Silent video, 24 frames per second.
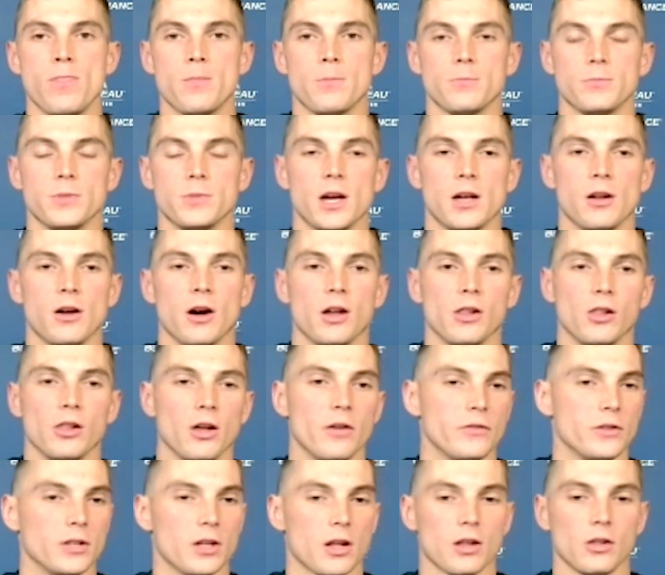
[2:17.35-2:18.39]
Yeah, no, I
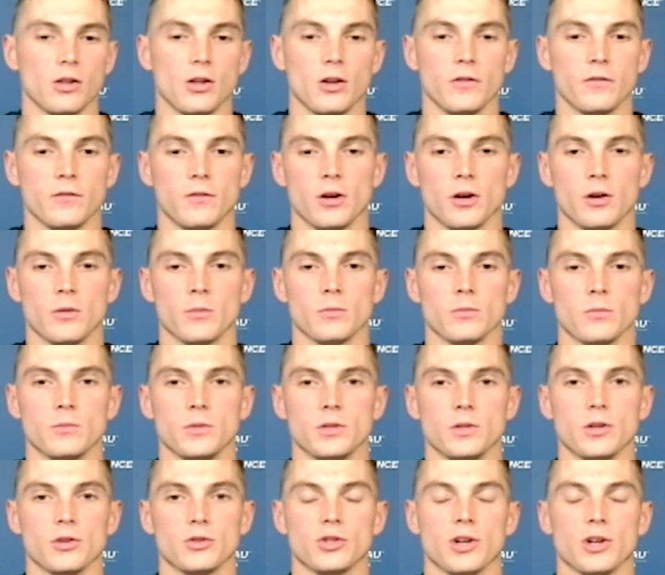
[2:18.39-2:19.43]
love it. I love trying
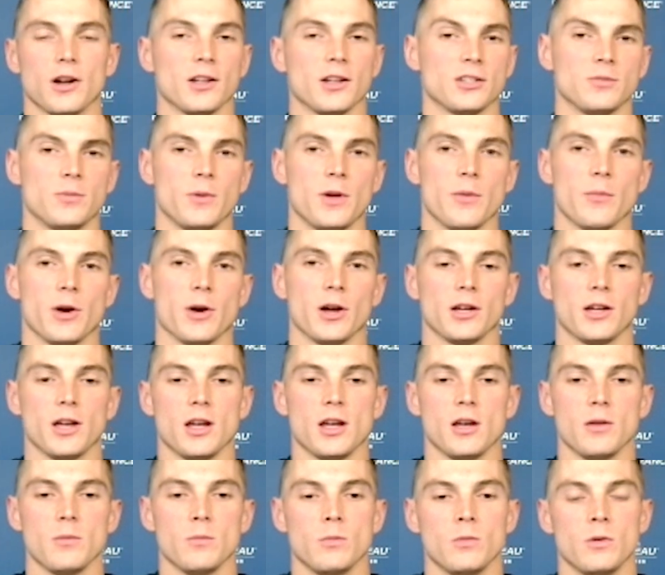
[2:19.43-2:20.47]
to expand my
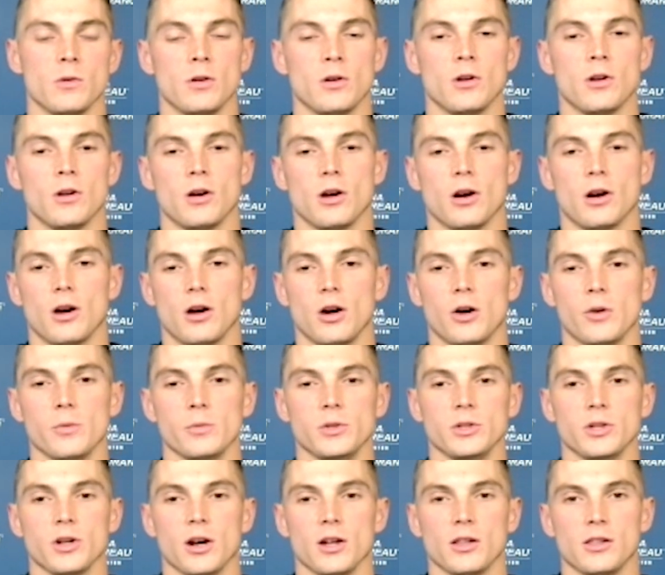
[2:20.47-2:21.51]
game.
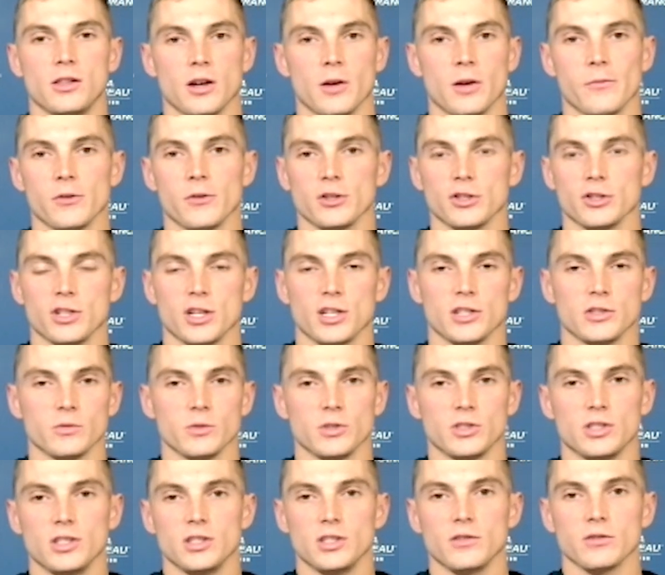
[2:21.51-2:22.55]
I think I'm versatile as a
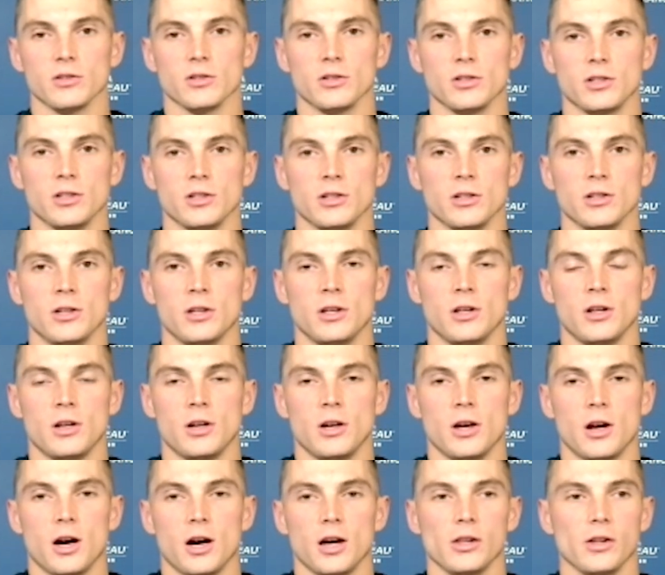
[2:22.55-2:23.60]
receiver, and
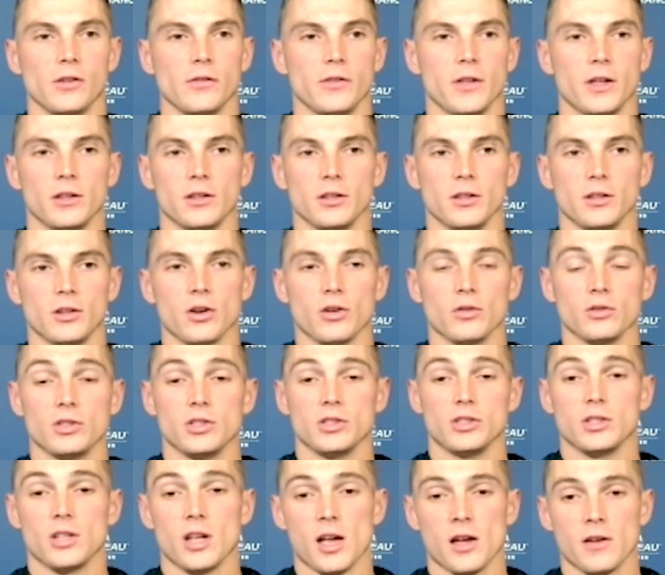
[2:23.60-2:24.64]
I love that the coach
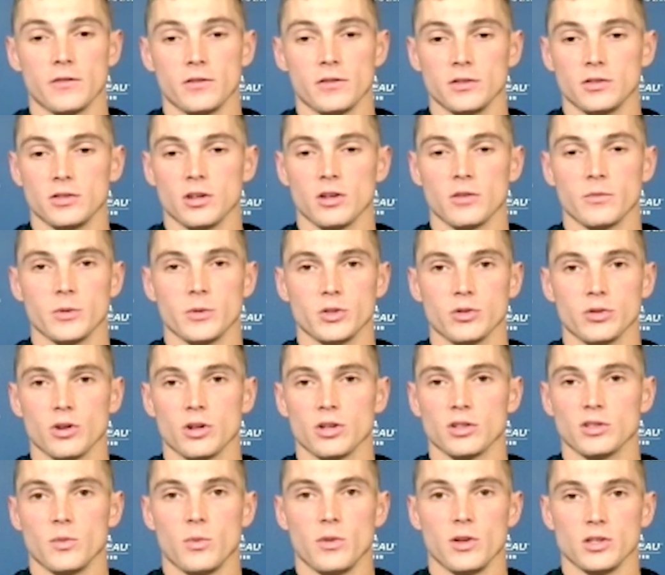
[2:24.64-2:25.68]
staff has been drawing
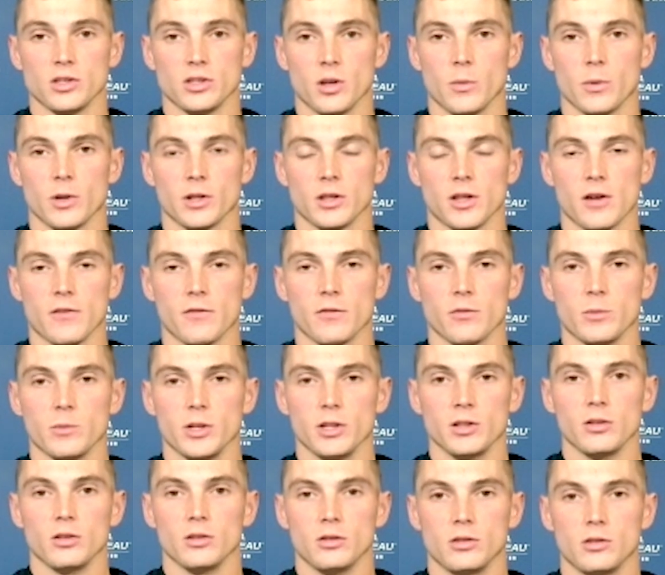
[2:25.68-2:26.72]
some things up like that for me to,
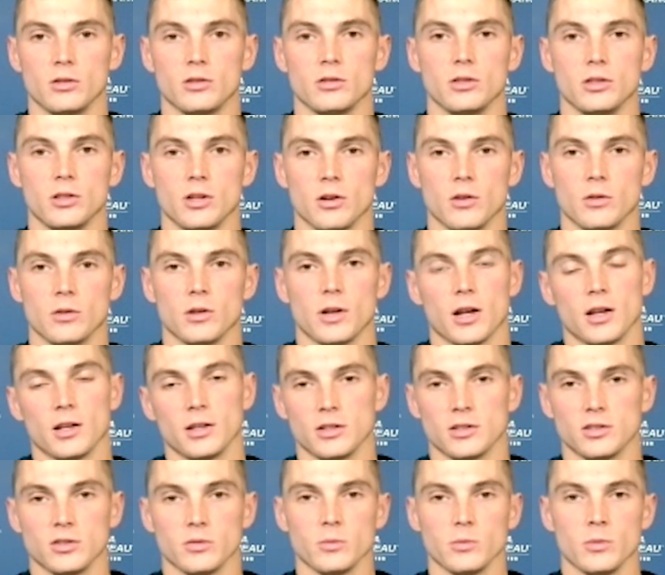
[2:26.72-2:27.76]
kind of get
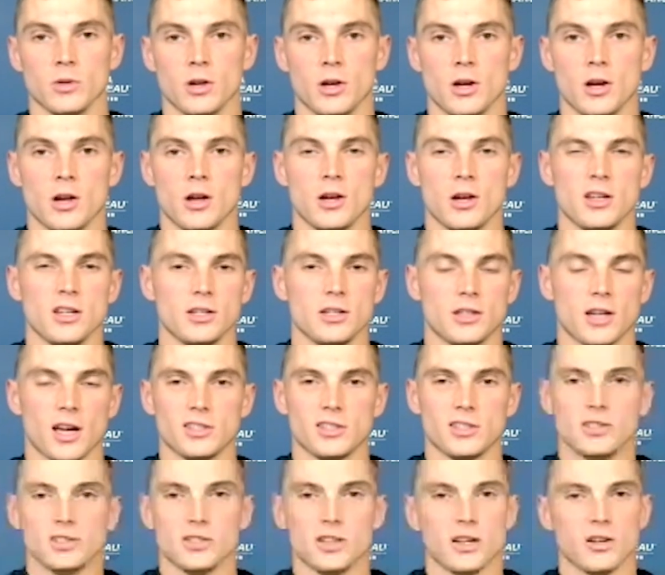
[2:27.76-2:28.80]
some
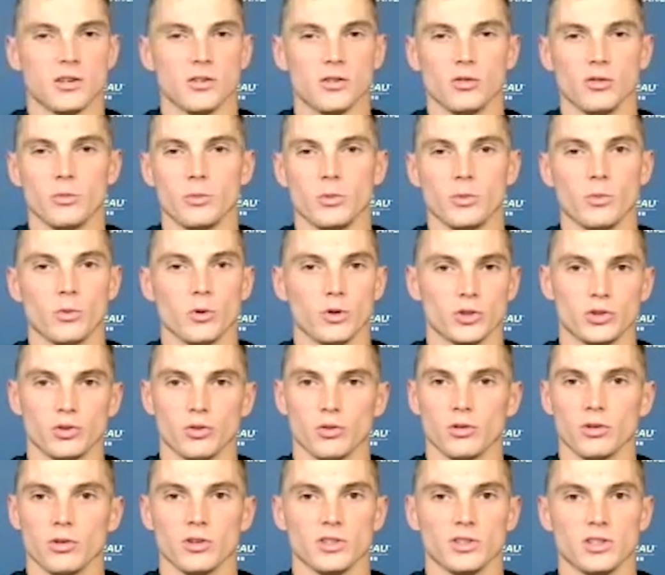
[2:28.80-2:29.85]
catches that are a little bit more
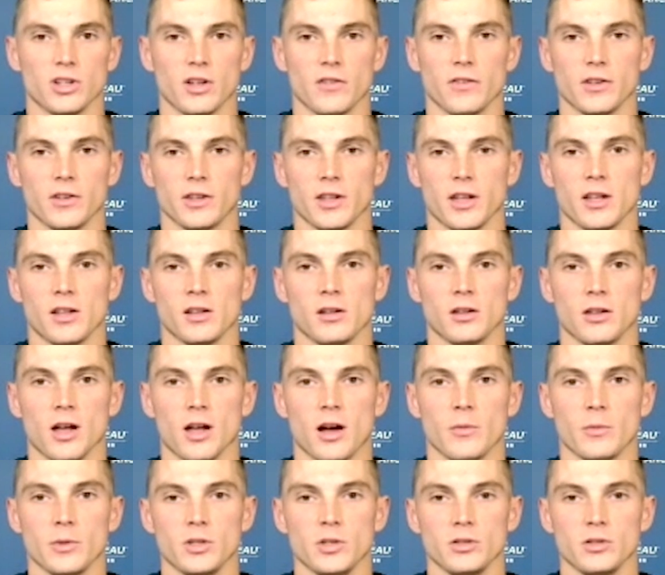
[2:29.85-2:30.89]
shorter and stuff like that, and allow
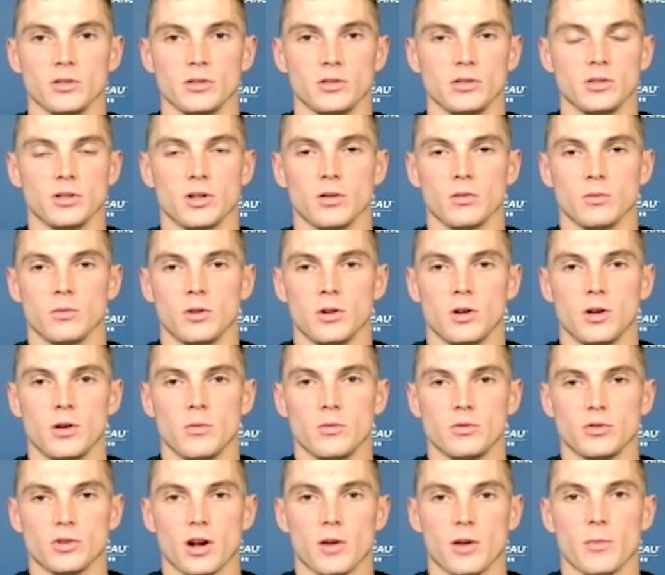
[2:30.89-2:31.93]
me,
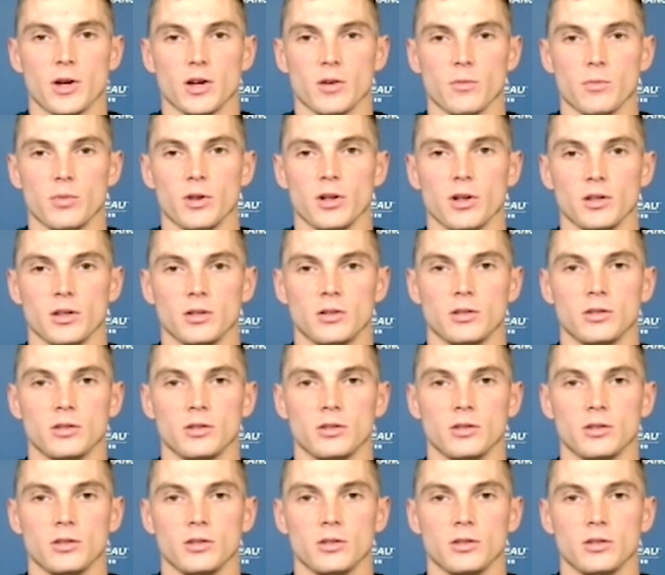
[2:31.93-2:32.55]
try to make a play.